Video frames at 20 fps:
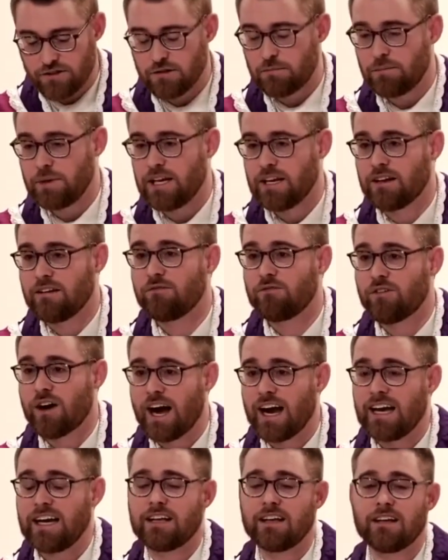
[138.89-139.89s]
to be
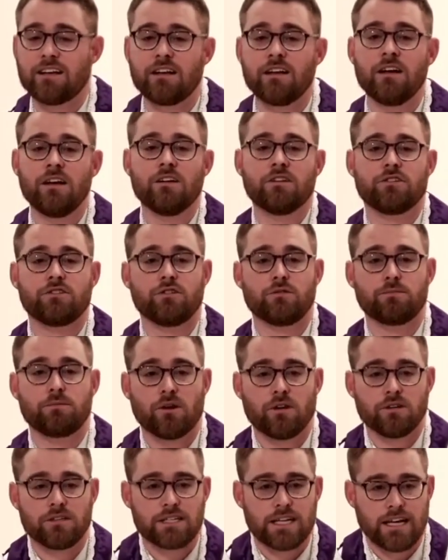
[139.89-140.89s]
invited to
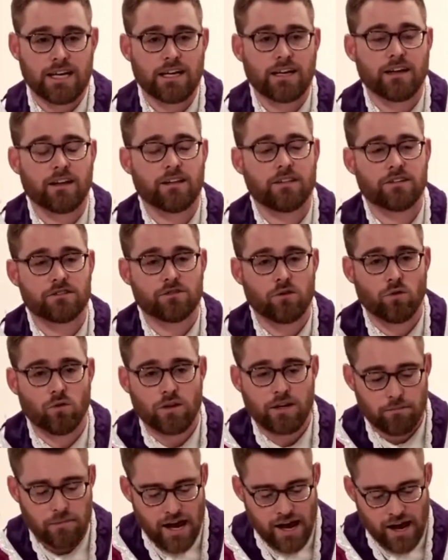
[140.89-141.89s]
partake in this
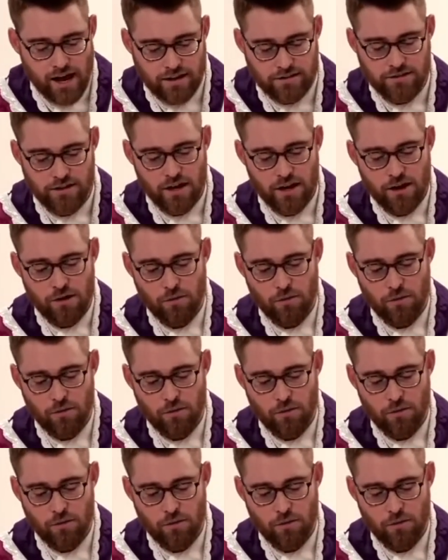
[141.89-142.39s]
Holy Mass,